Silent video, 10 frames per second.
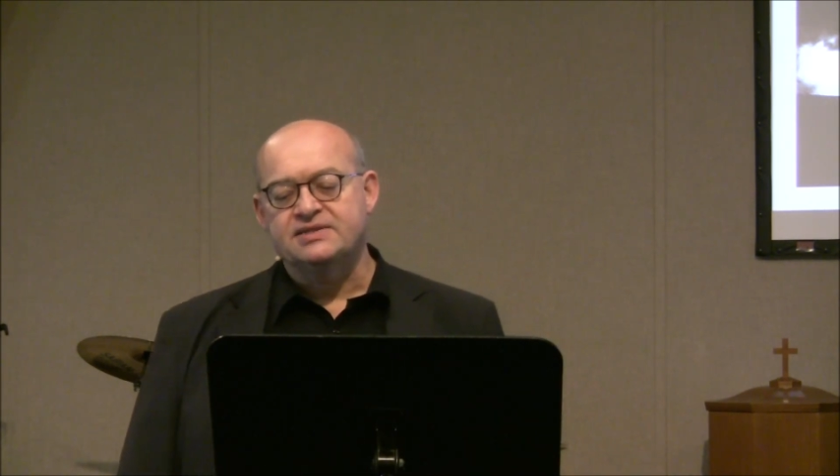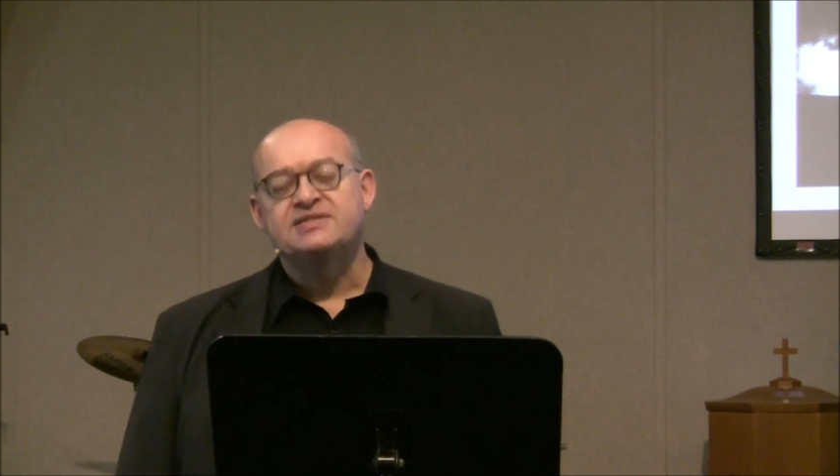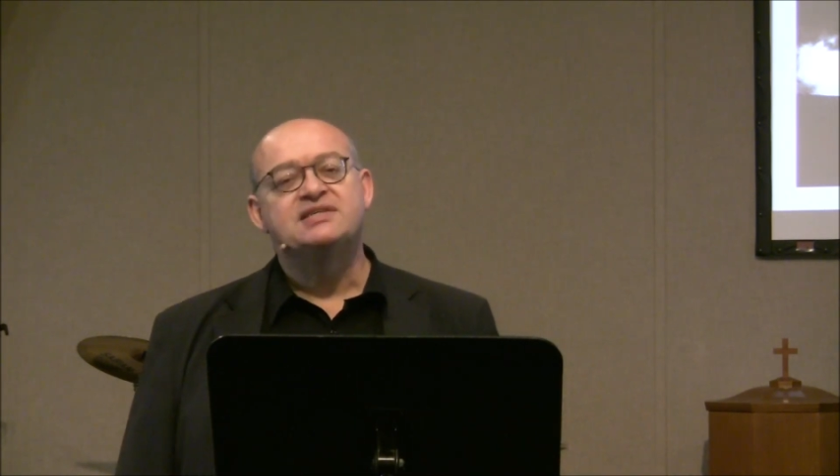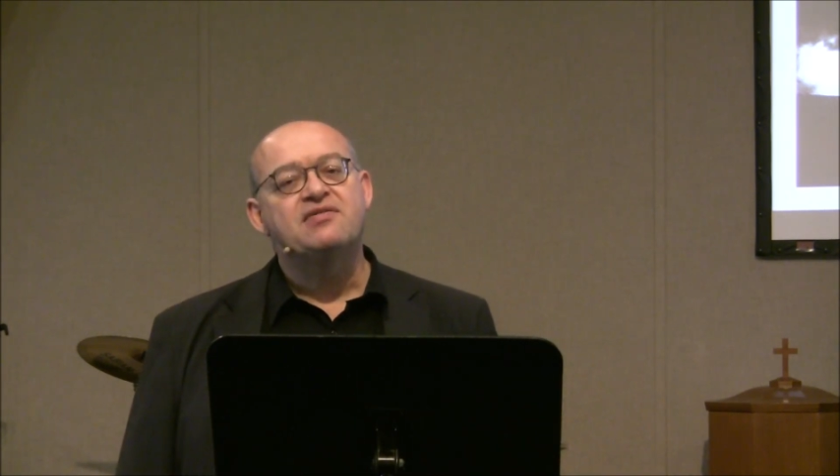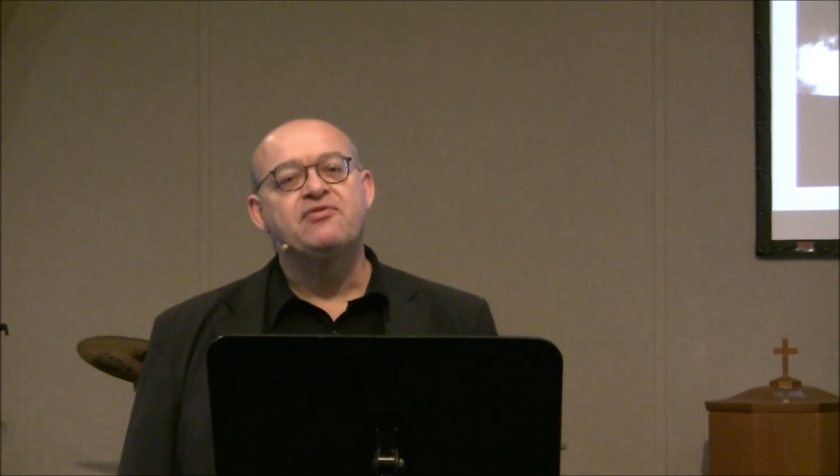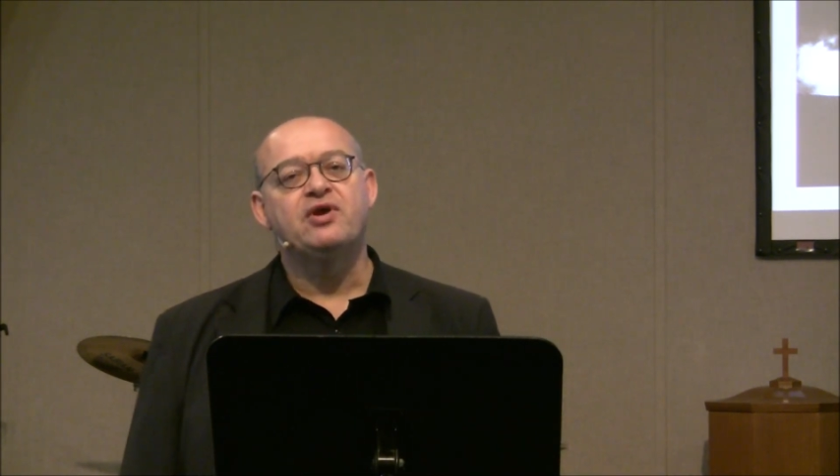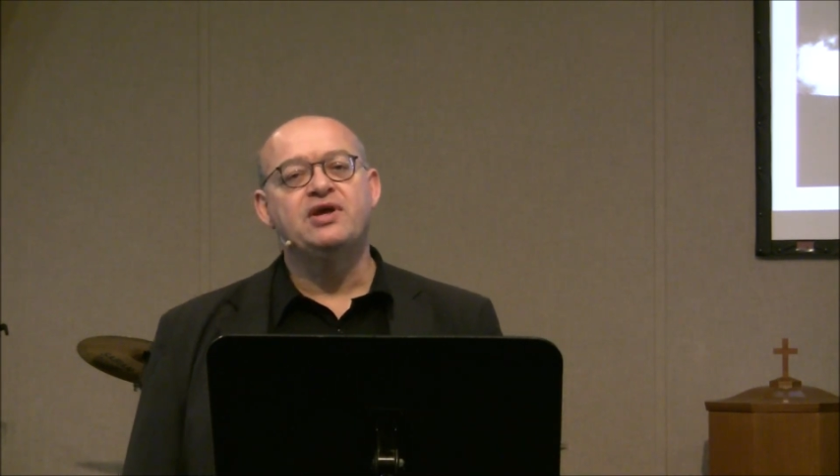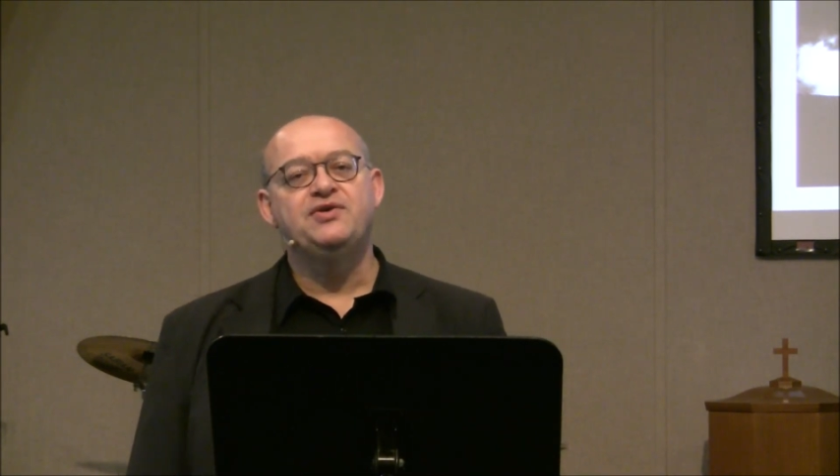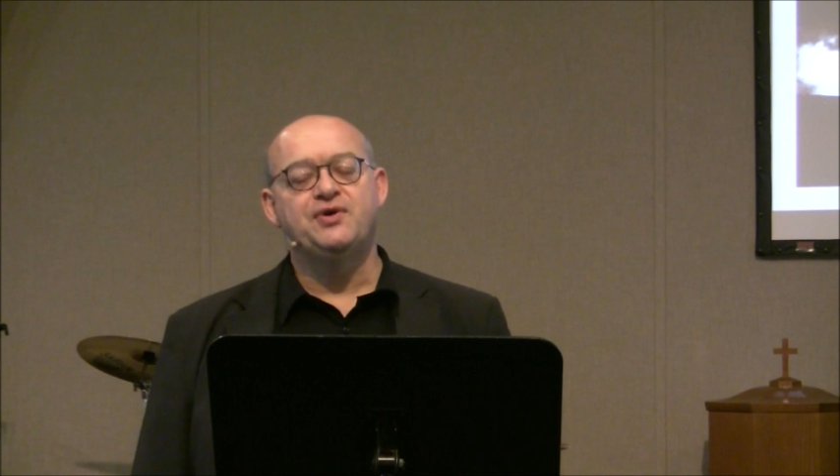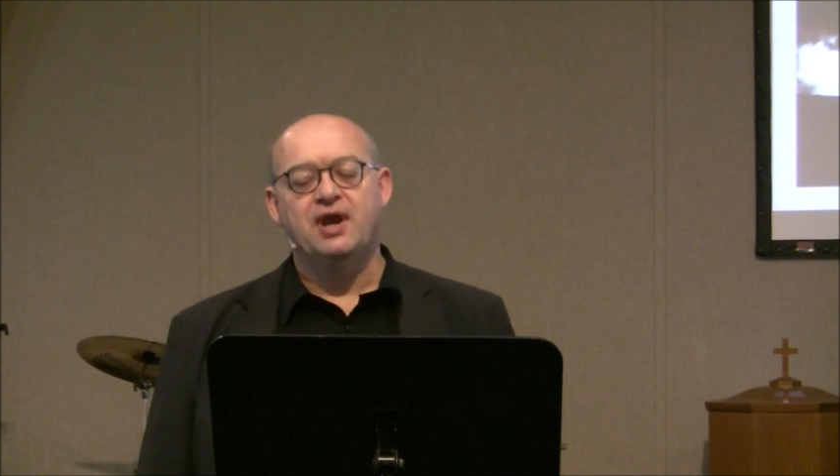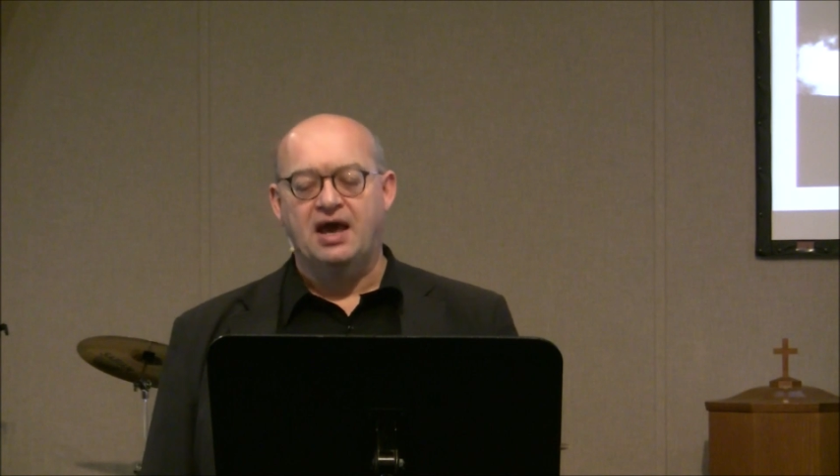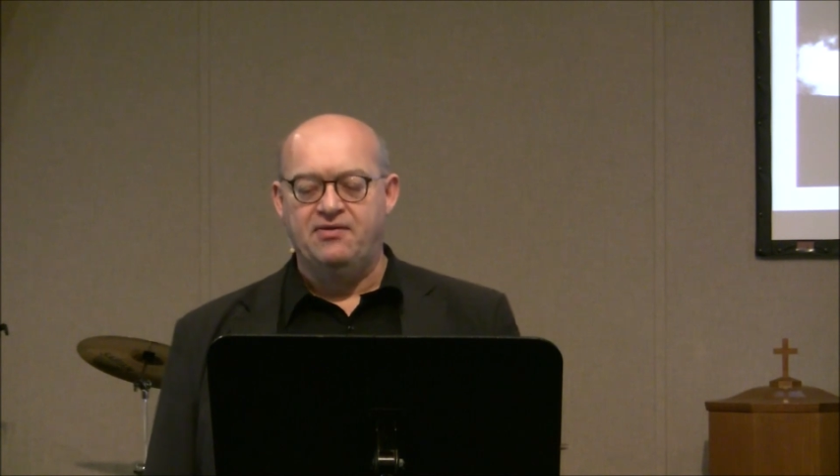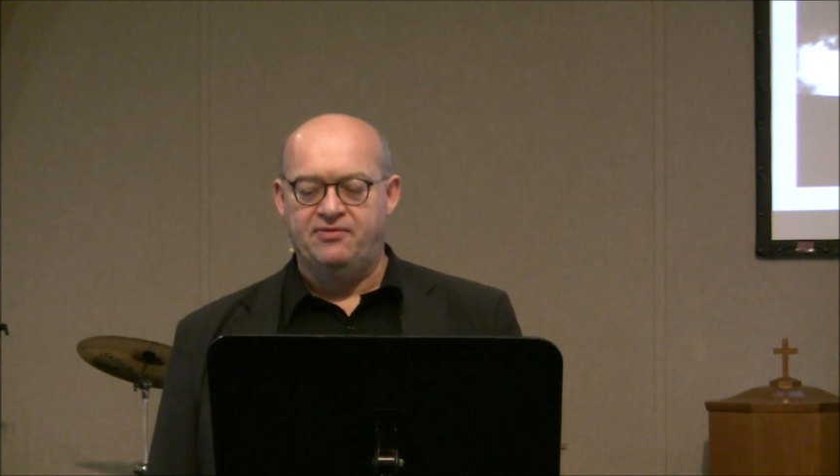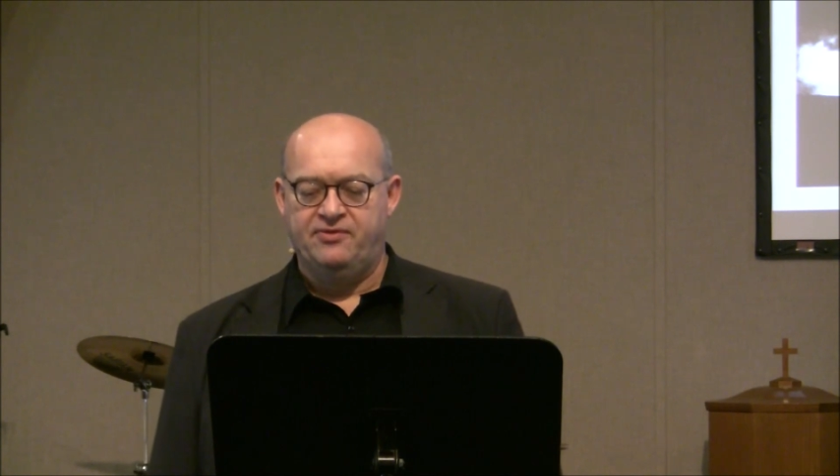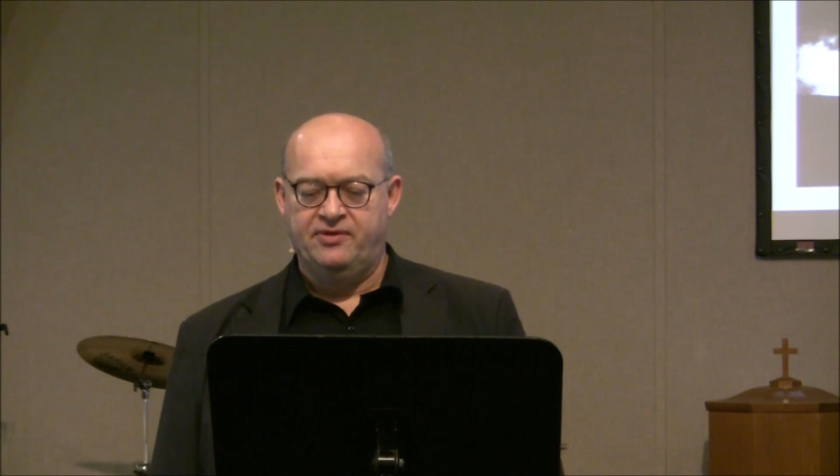suffering in your life,